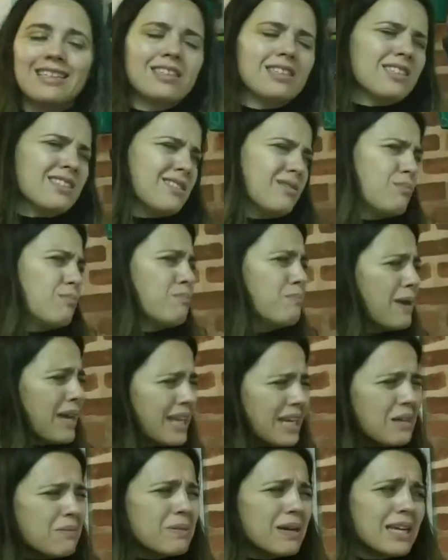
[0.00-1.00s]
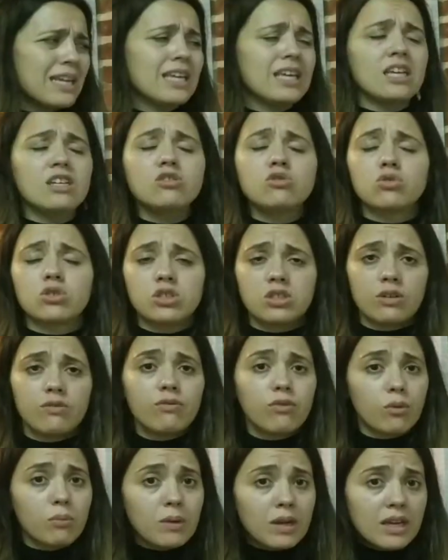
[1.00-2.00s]
It is very, very
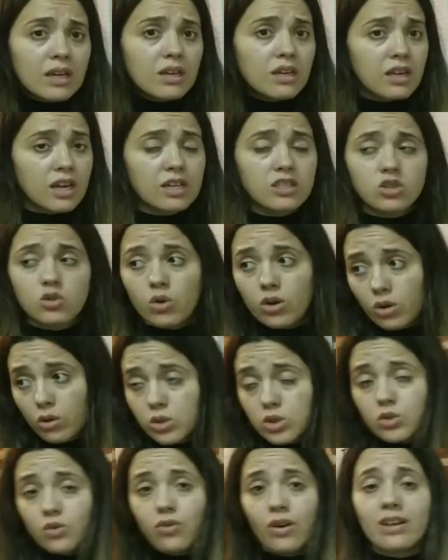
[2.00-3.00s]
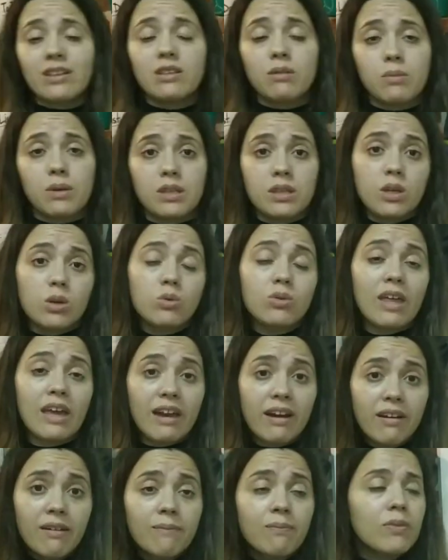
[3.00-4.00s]
interesting for me. Yes, you are going to find the video
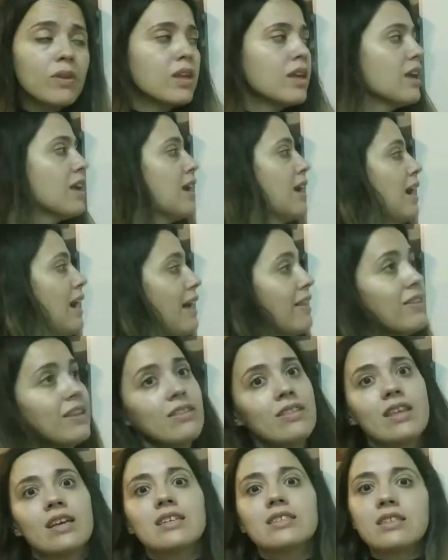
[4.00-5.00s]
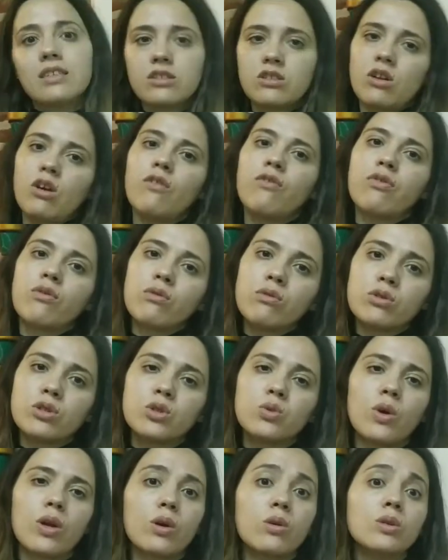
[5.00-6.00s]
there. And it is that, of
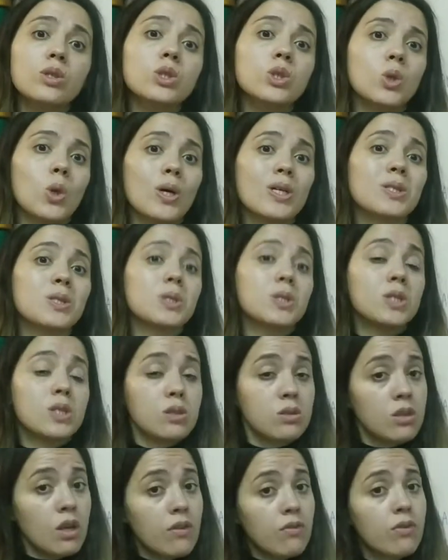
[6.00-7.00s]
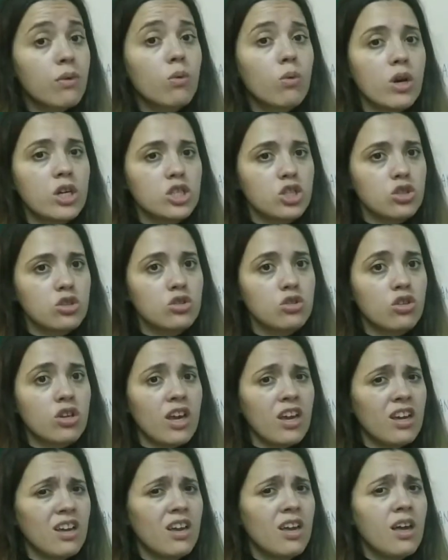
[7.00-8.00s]
course, we are going to answer different questions,
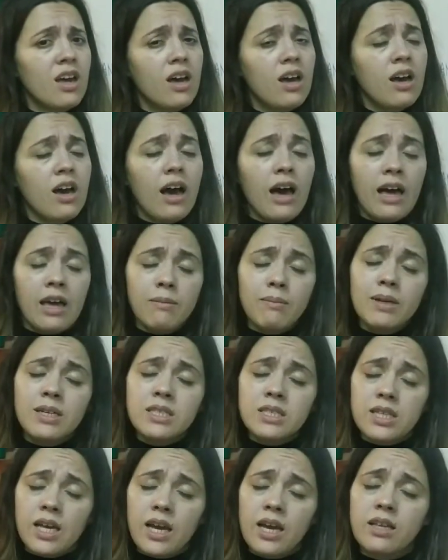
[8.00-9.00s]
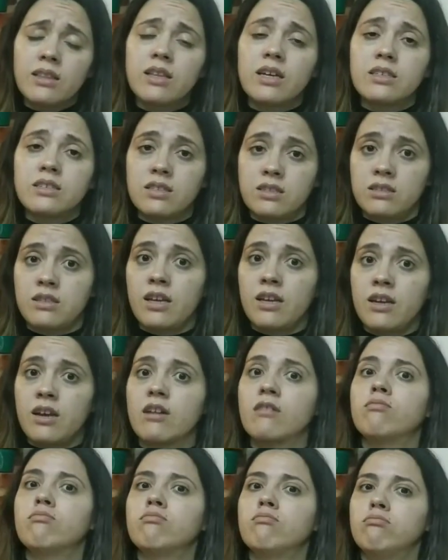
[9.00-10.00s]
okay? I may say that they
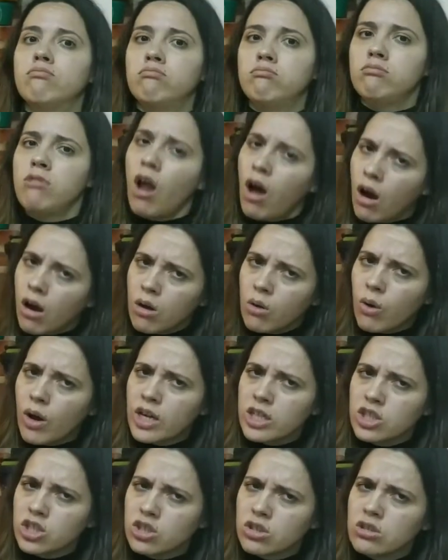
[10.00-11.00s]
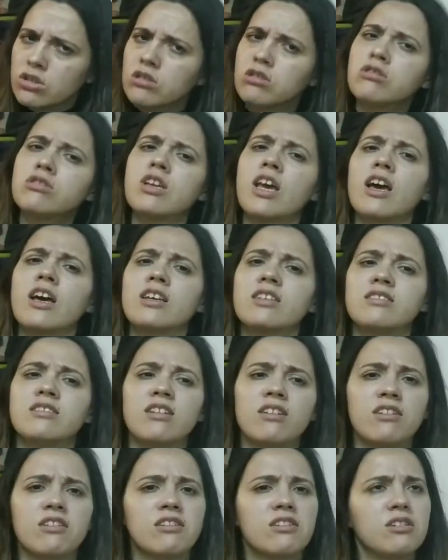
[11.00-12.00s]
are long questions, yes,
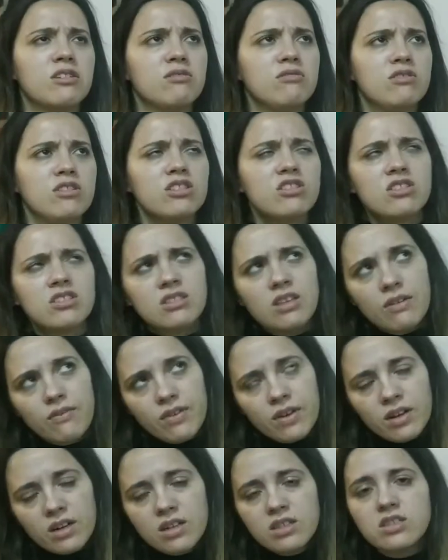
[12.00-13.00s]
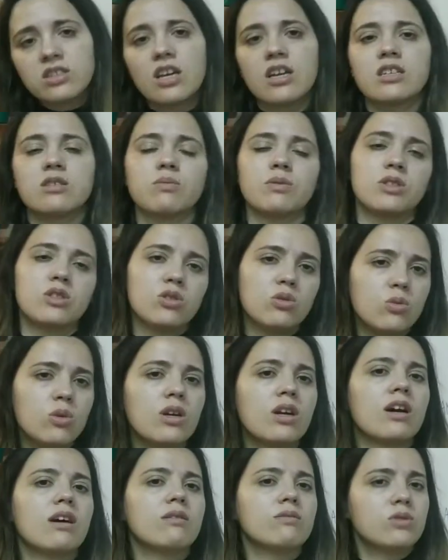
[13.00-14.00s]
they are not difficult, yes, but you
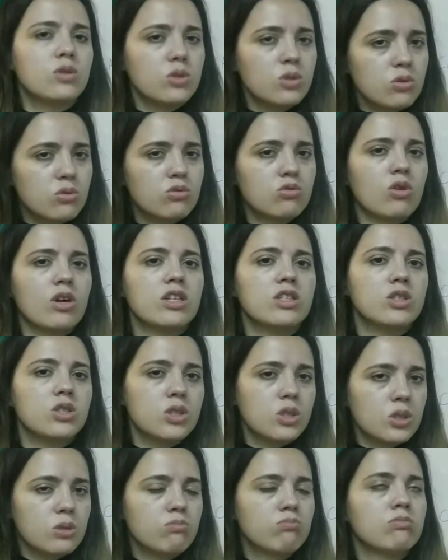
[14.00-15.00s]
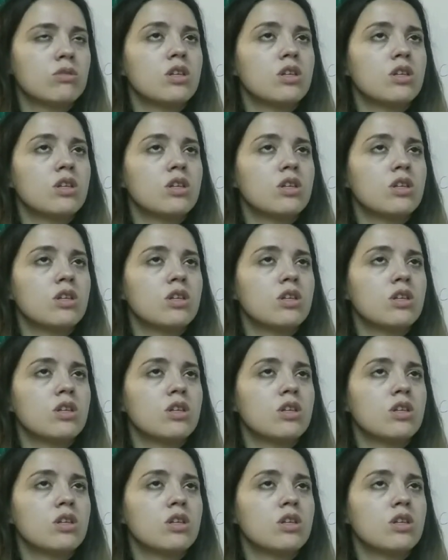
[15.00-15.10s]
will have to try to,